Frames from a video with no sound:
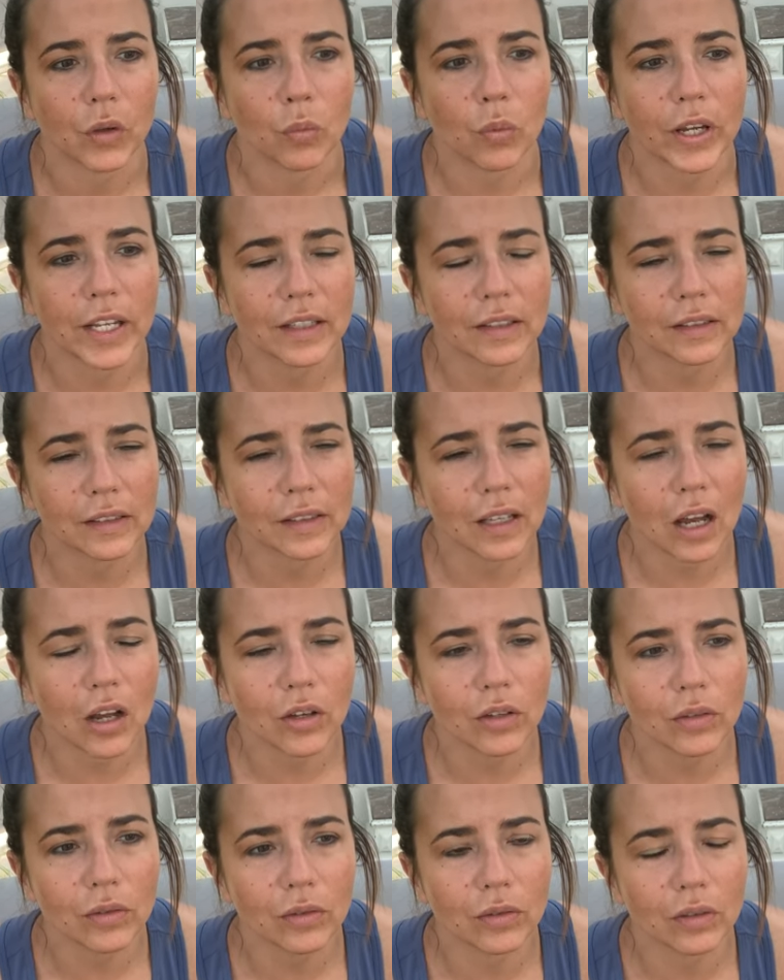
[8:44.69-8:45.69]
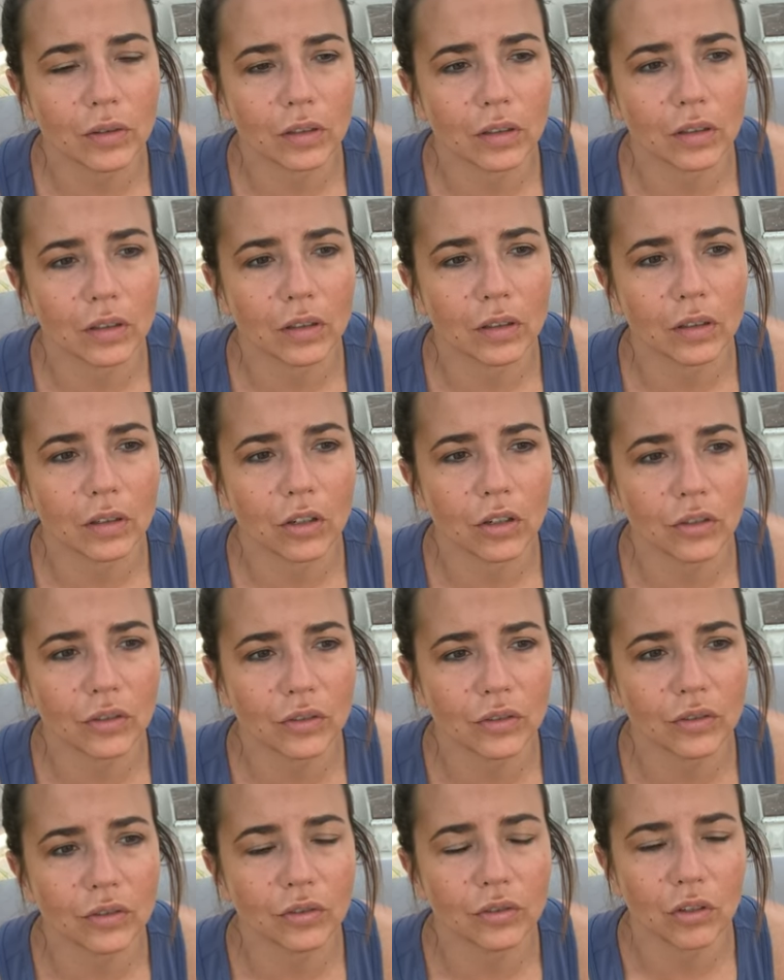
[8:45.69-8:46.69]
we're so
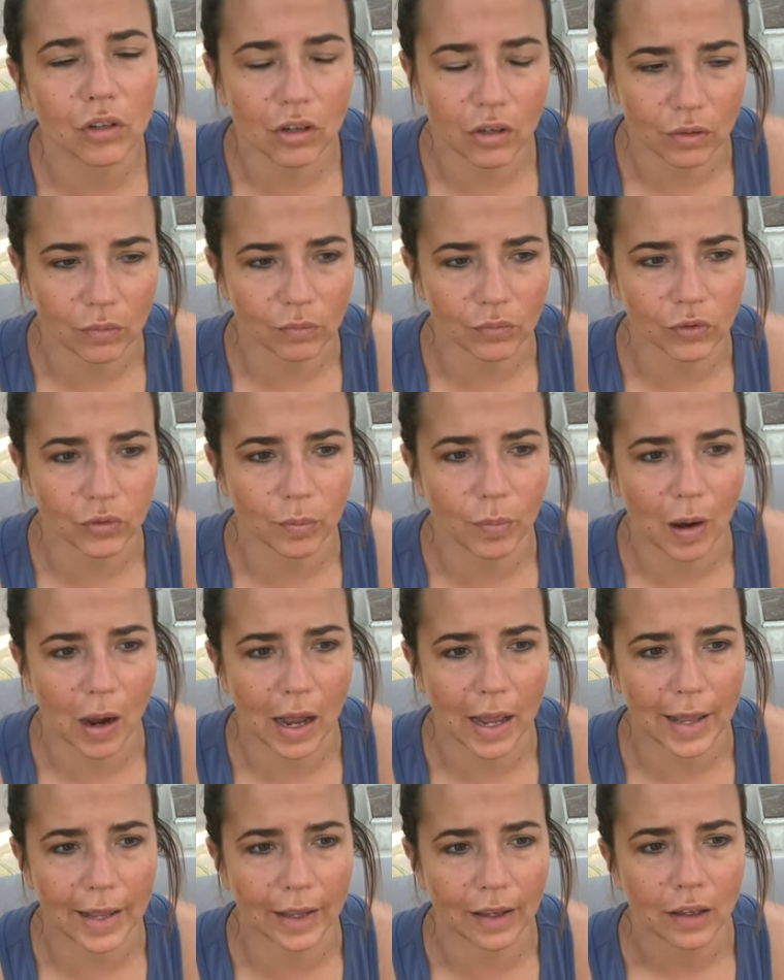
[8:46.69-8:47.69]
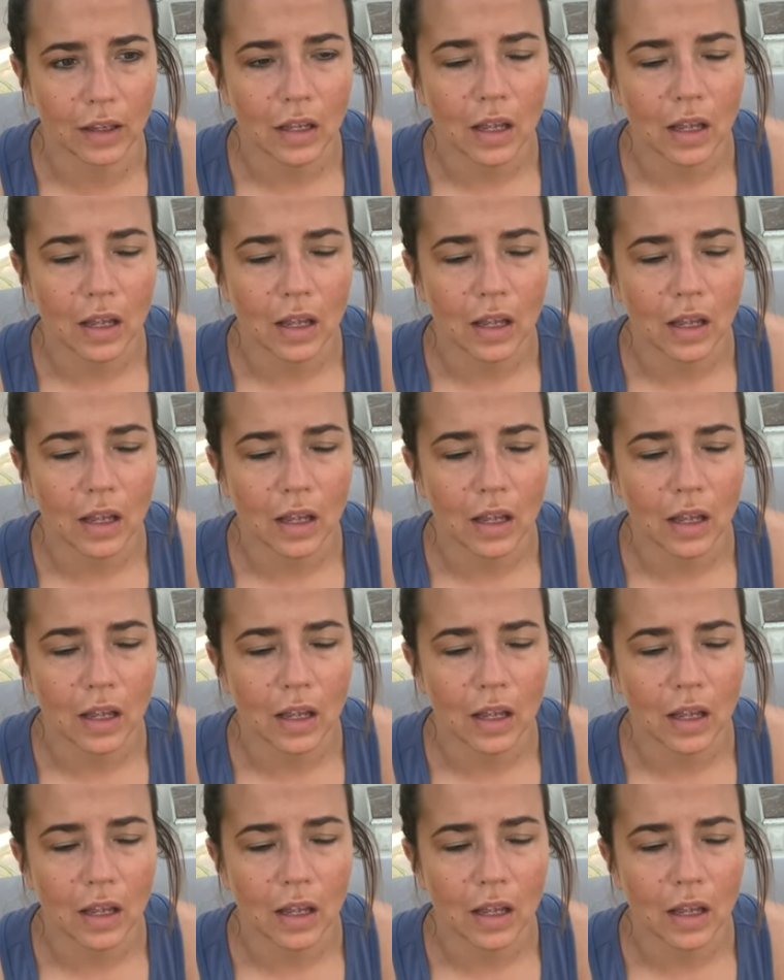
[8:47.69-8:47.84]
consumed by